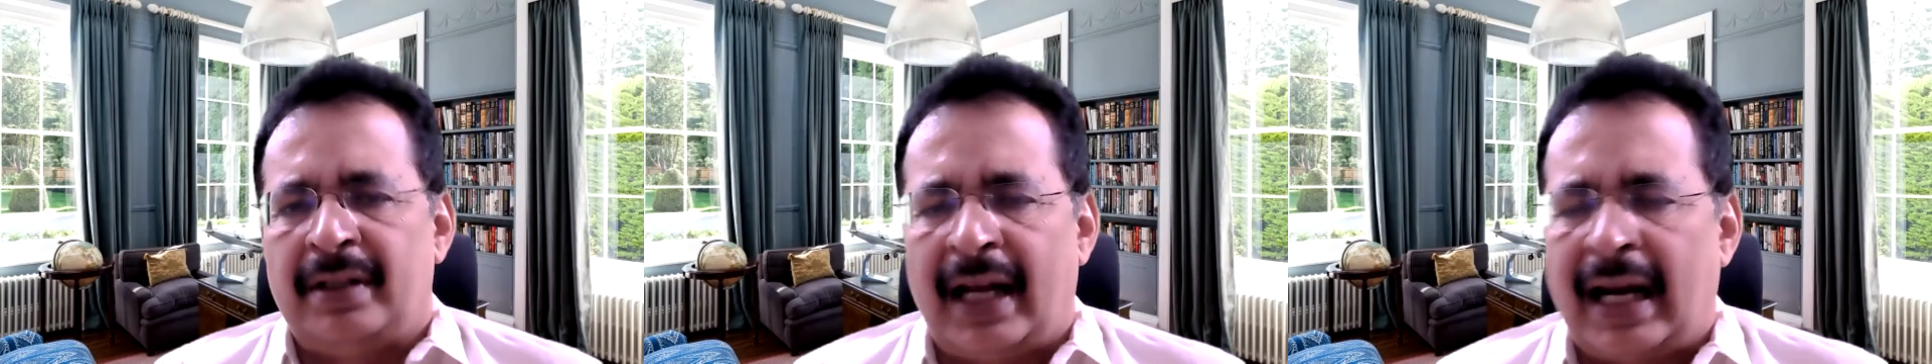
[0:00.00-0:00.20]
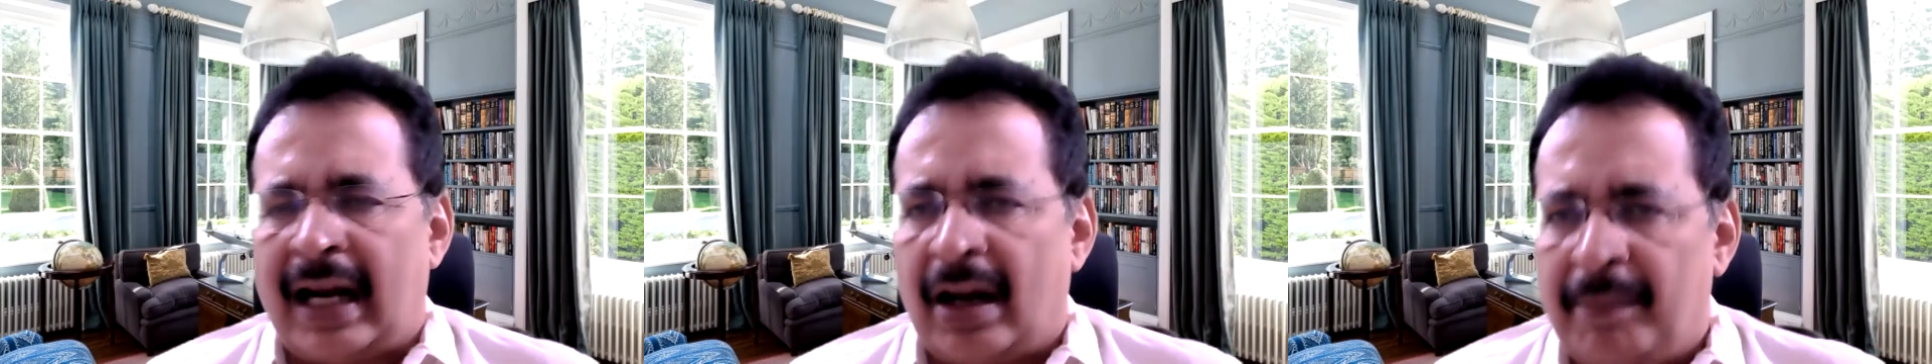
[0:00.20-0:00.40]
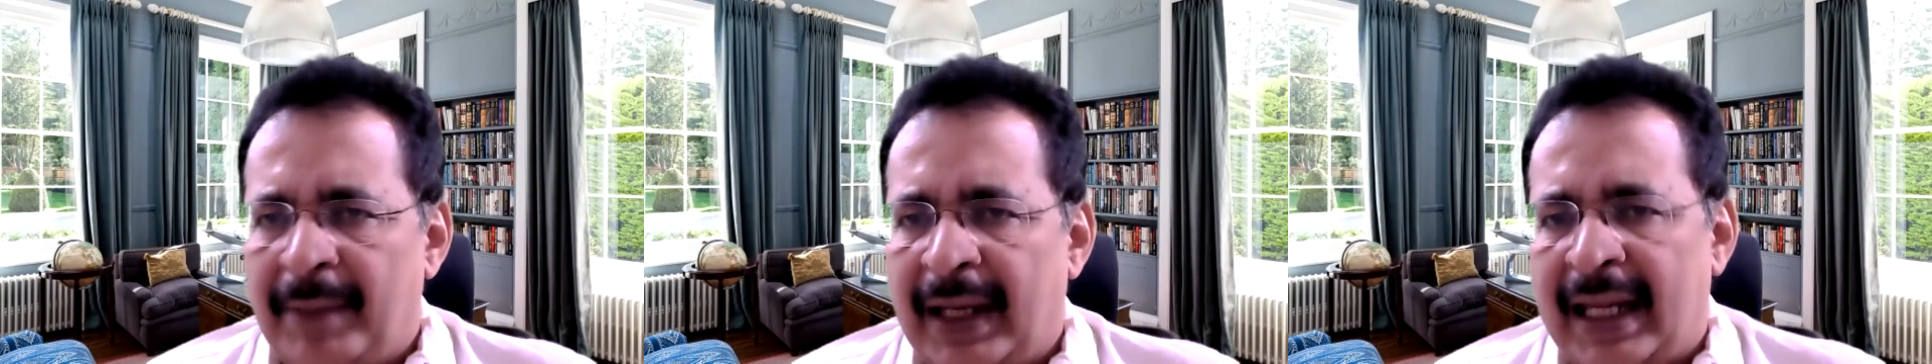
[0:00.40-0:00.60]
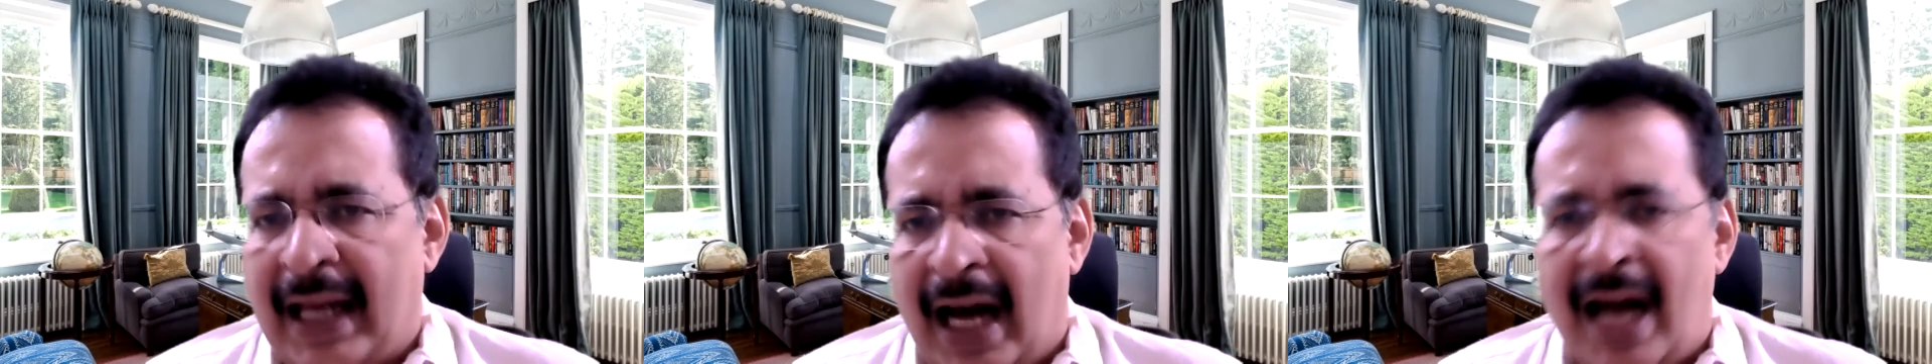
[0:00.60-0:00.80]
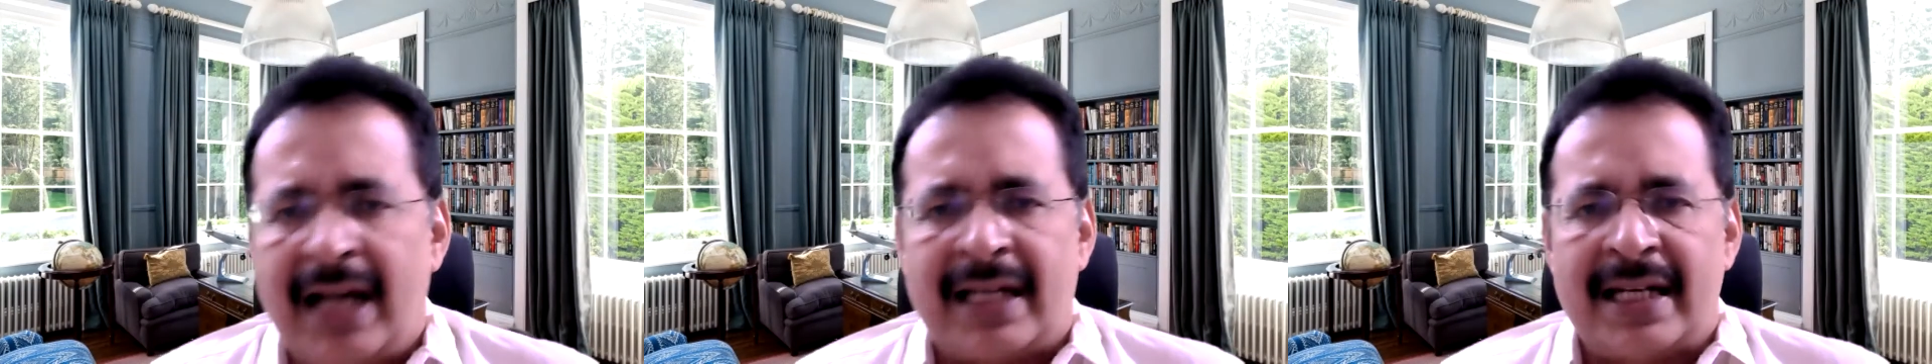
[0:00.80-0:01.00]
There are many
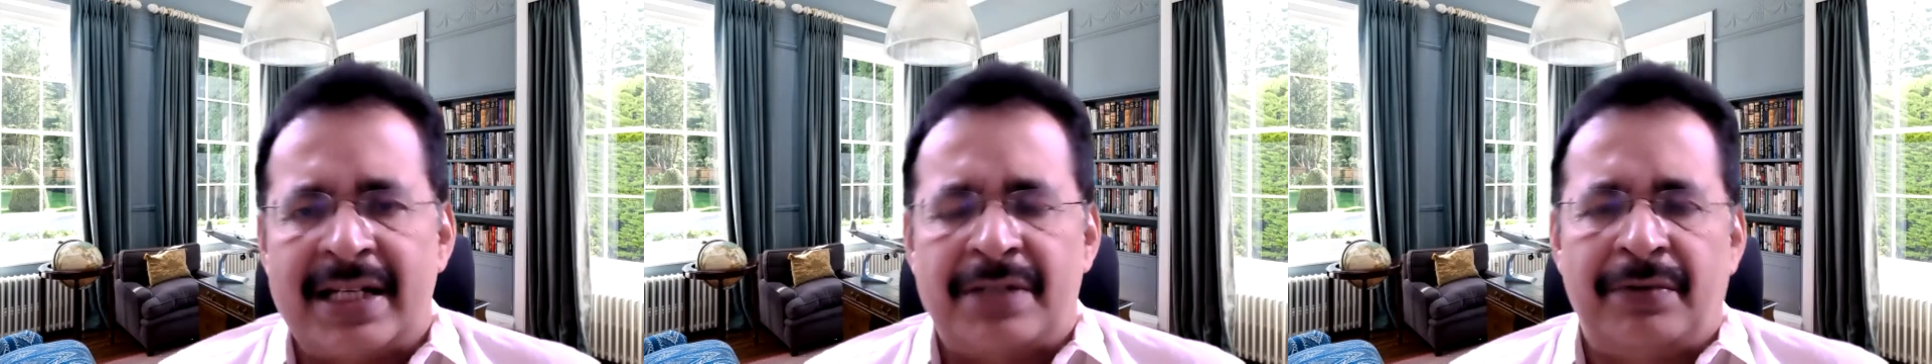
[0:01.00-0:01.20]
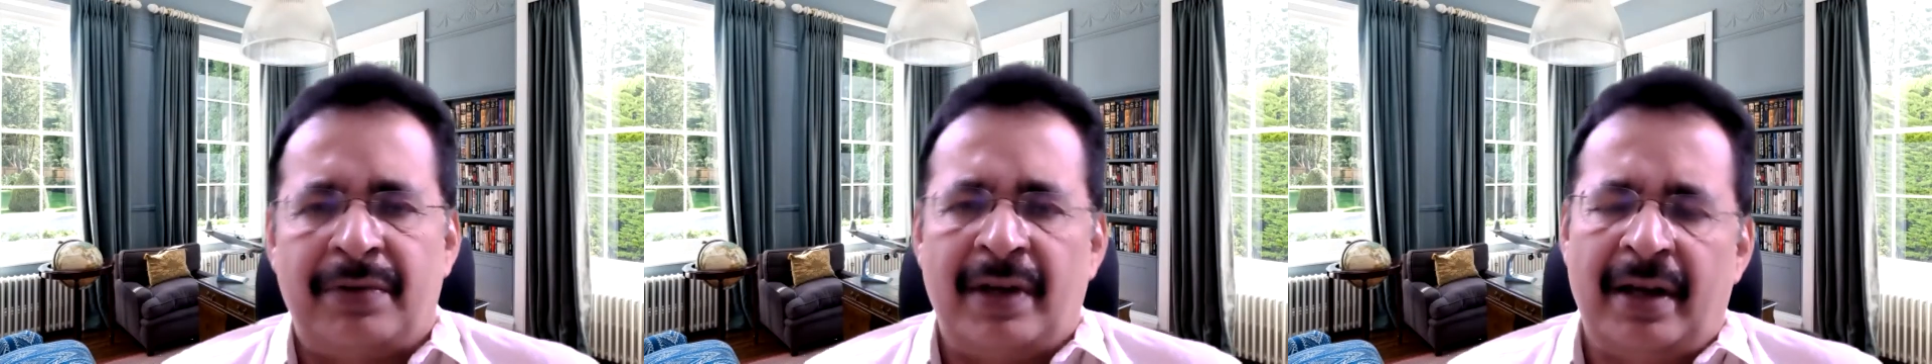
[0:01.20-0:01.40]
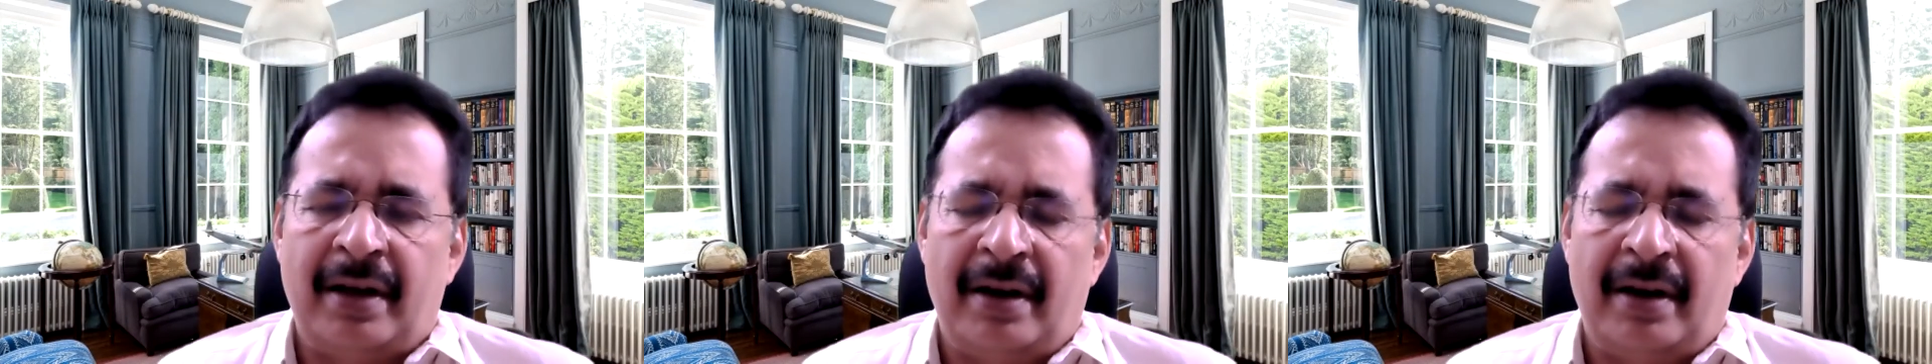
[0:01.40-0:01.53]
artists who